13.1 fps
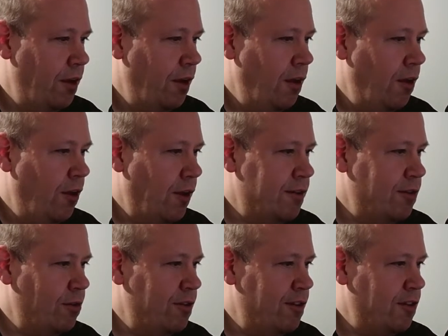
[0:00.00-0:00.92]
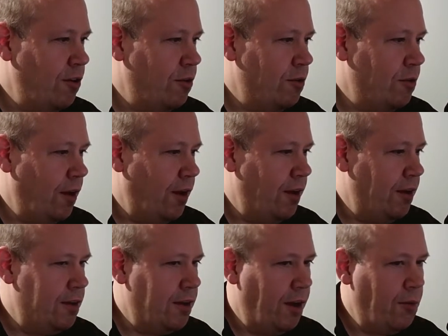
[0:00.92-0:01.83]
Okay, so we'll just go,
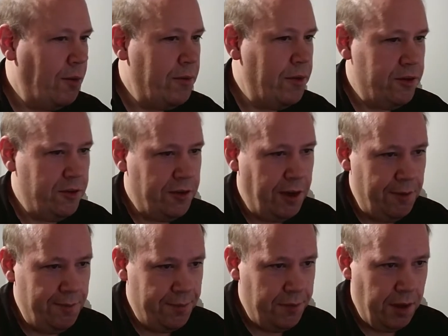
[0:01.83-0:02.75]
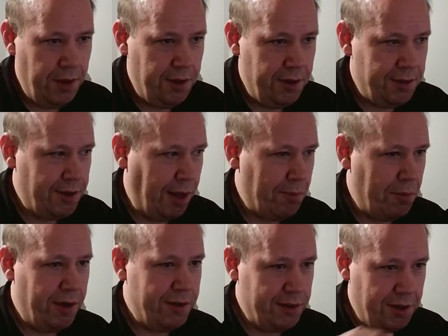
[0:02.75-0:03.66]
and what I'm going to do now is I
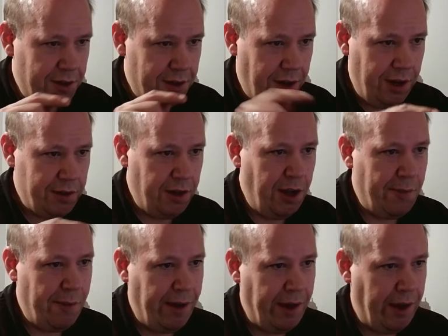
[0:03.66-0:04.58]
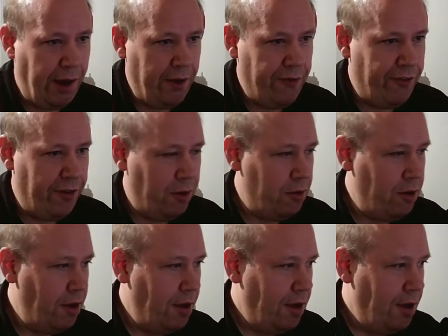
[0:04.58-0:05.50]
press connect on my iPhone,
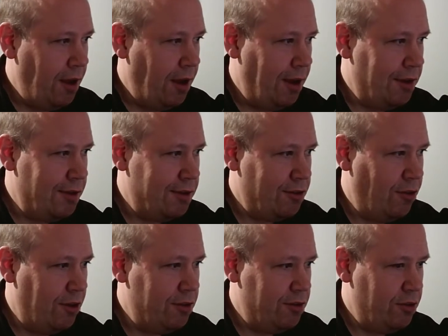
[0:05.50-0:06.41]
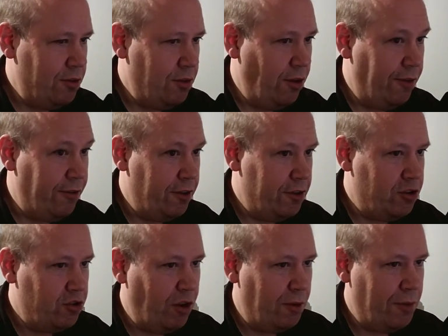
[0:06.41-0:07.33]
and it's going to hopefully
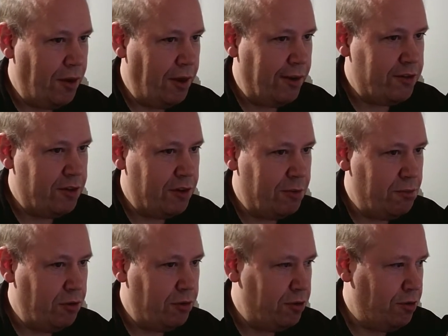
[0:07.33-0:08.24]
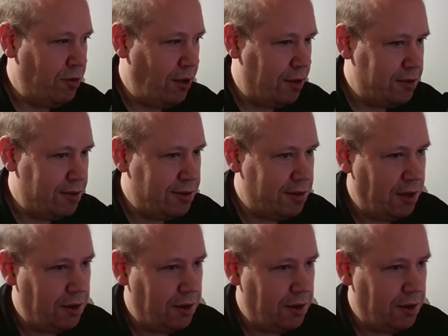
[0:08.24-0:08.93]
show up here. I have to turn Bluetooth on just a sec.